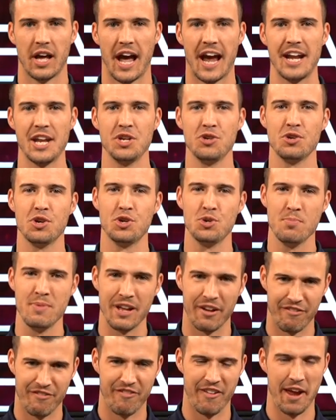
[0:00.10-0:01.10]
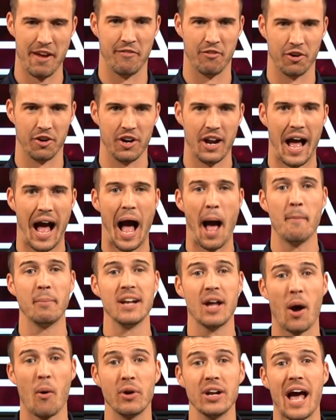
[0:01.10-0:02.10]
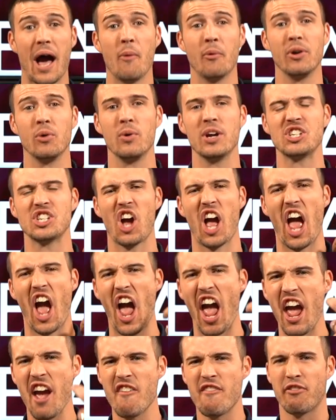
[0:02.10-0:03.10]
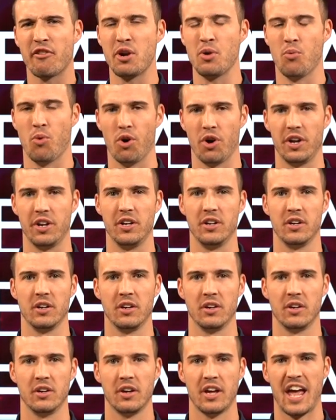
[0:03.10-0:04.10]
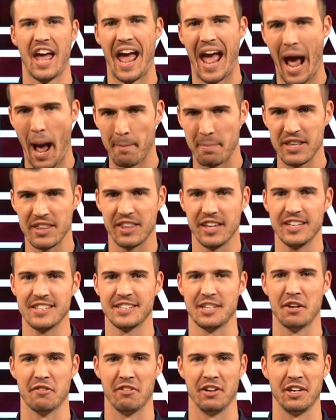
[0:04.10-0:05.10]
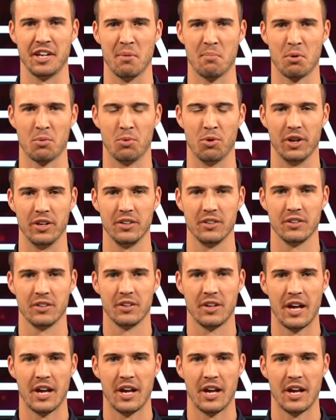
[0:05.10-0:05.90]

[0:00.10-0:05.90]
I need you to do me a favor. I want to wish everyone happy Thanksgiving, number one.